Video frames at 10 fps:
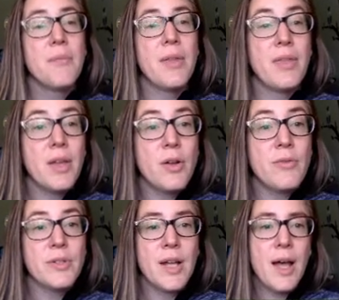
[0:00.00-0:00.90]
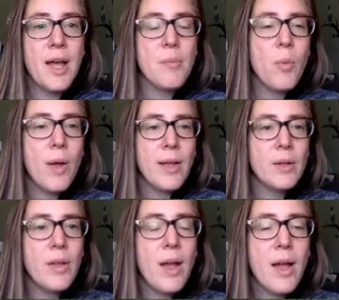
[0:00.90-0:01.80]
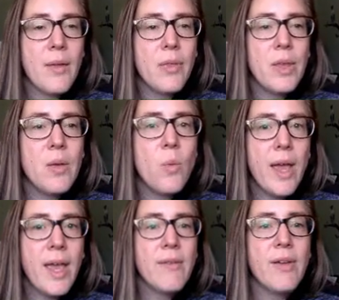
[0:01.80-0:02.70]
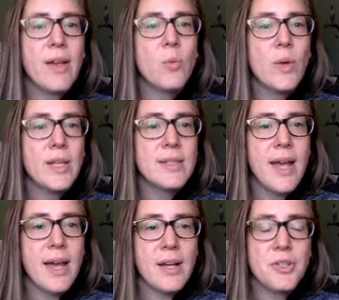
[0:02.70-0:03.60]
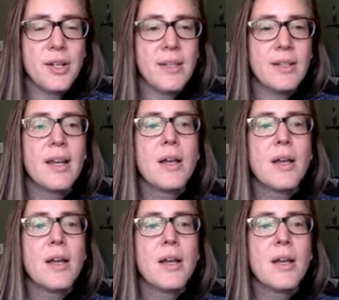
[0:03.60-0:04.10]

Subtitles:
And then over time, when the wave and wind action